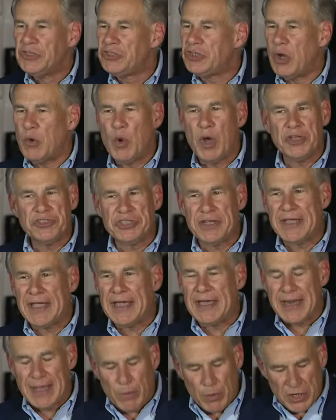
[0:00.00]
So once
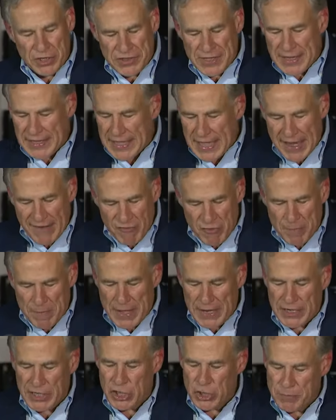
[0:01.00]
again, I want to thank
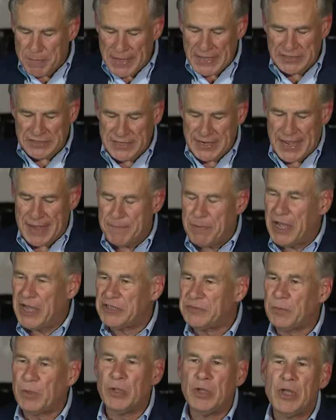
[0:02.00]
everybody who made tonight
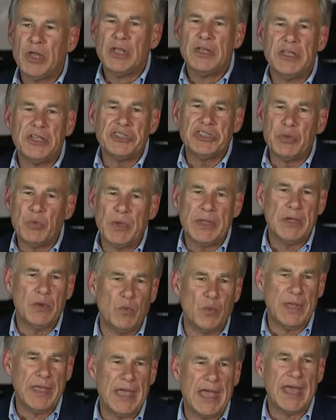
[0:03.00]
possible. Listen, we,
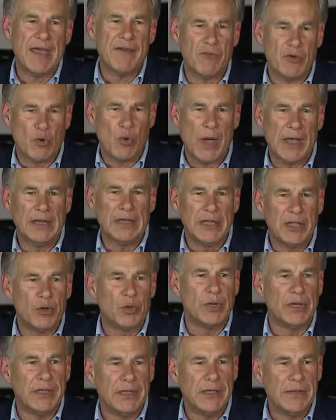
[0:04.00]
we have quite
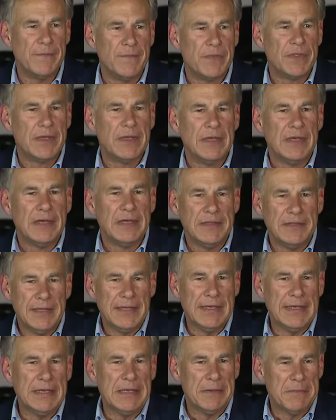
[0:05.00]
literally
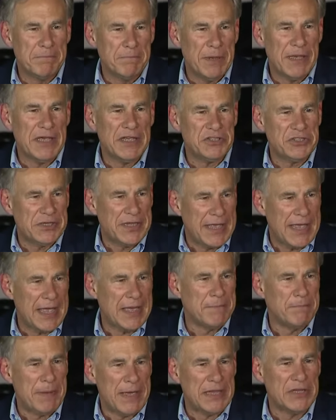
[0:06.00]
the best
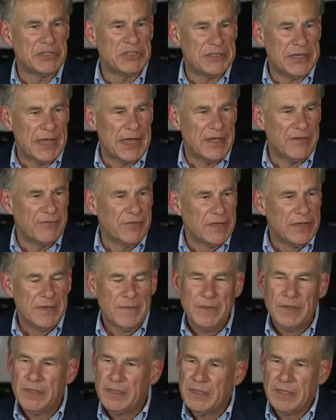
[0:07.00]
campaign staff
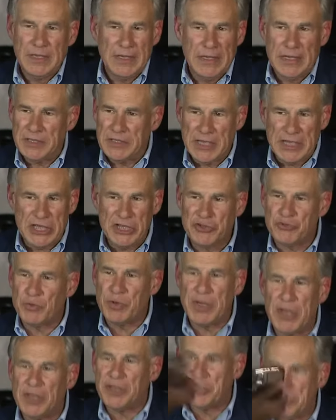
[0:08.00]
in the
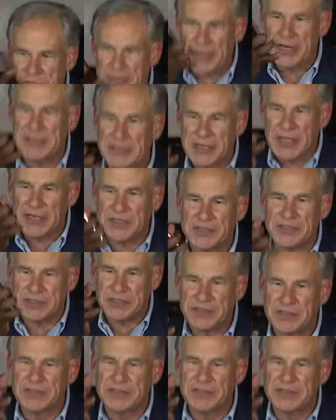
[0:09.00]
history of the state of Texas.